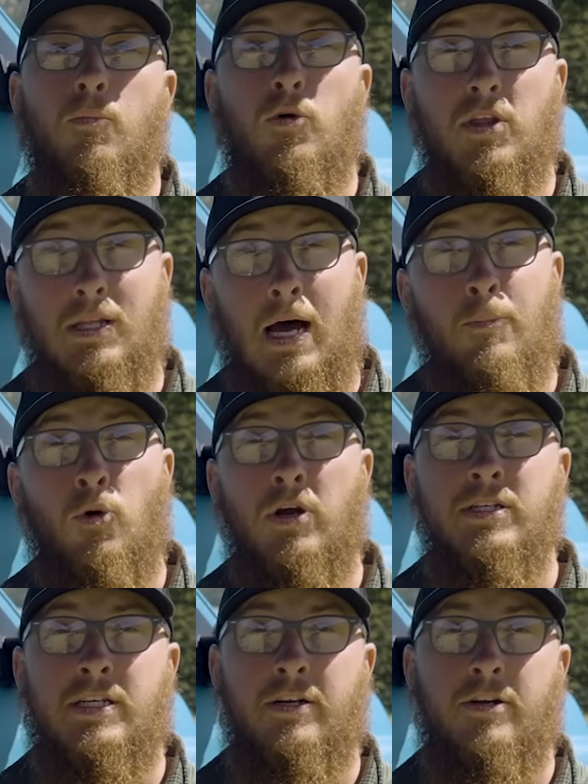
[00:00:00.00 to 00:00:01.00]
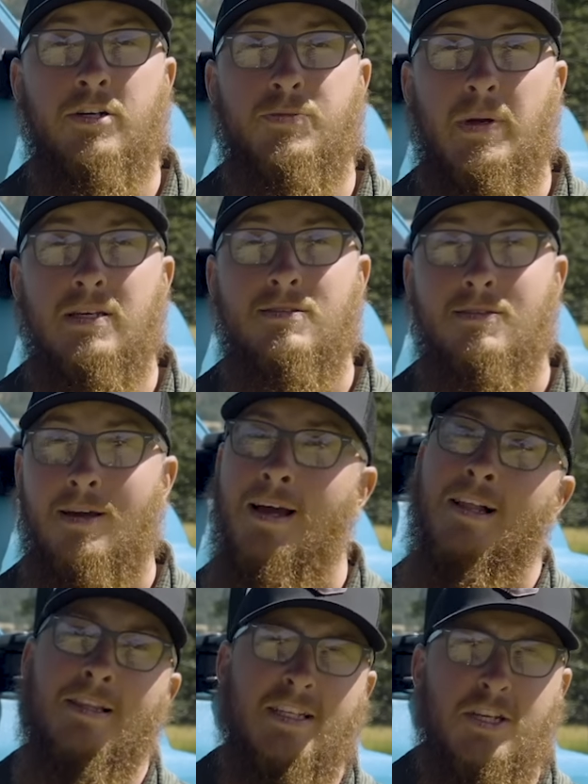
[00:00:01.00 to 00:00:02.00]
with a lot more interior space.
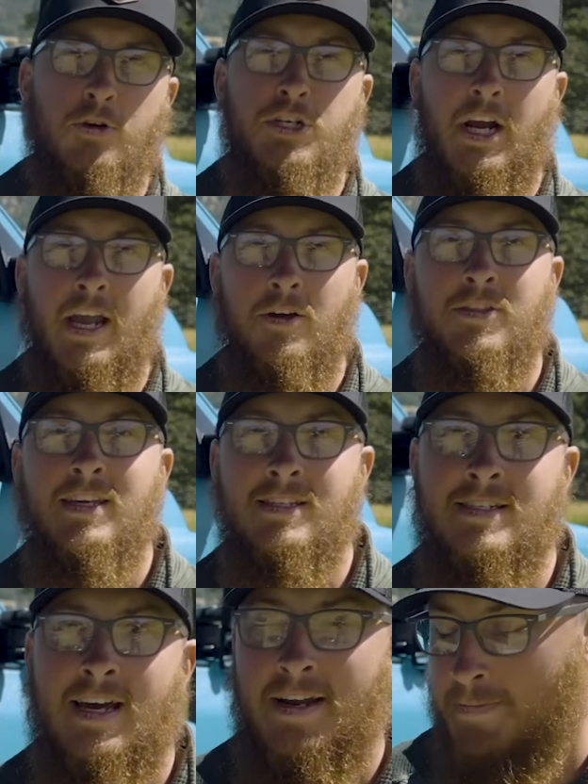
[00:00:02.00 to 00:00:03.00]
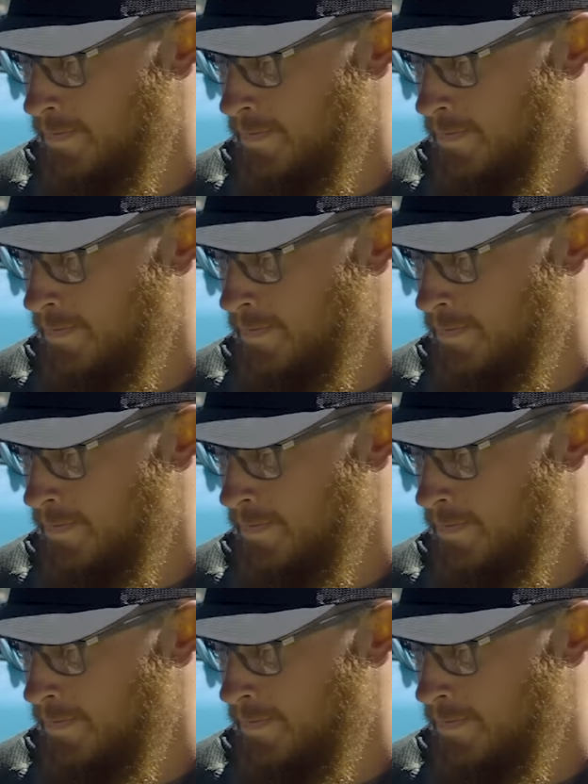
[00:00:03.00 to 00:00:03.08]
Let's go check out the inside.